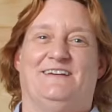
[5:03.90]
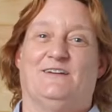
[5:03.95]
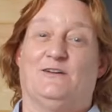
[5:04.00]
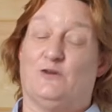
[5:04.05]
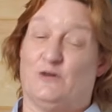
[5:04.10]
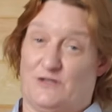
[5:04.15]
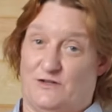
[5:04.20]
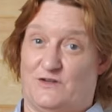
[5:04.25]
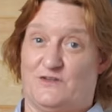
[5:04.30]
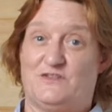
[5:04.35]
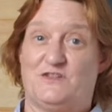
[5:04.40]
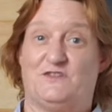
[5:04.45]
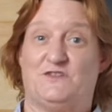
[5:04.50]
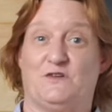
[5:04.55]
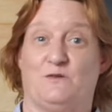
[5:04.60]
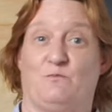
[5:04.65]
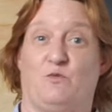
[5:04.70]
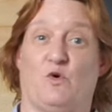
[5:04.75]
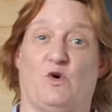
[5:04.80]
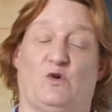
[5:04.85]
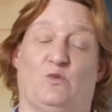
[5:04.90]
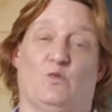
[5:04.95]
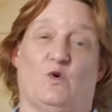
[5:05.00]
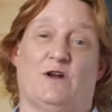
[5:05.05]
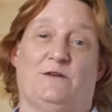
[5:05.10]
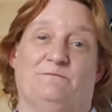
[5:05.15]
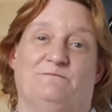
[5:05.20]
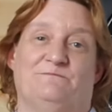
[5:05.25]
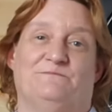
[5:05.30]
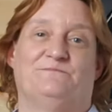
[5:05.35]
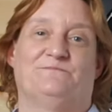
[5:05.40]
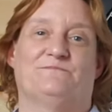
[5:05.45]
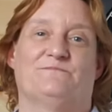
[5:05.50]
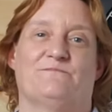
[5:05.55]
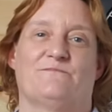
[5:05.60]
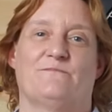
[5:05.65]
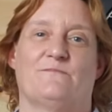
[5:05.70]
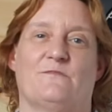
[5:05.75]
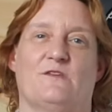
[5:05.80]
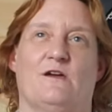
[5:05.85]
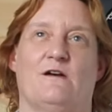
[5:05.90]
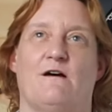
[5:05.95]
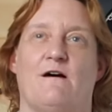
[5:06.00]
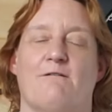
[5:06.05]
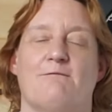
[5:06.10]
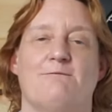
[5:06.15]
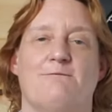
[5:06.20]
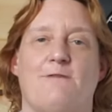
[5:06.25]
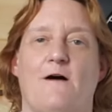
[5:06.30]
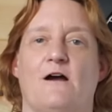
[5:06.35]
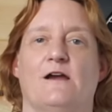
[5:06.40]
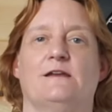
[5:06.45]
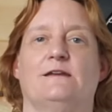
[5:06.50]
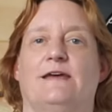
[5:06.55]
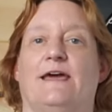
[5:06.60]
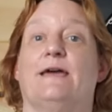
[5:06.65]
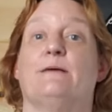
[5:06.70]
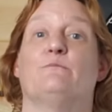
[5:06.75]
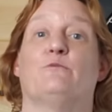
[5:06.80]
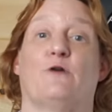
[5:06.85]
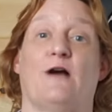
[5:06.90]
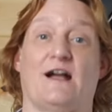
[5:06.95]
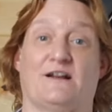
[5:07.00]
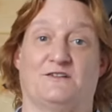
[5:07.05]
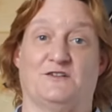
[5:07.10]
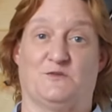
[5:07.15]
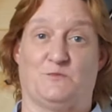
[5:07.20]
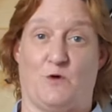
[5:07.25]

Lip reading: Good, because it's an important one. Find a practice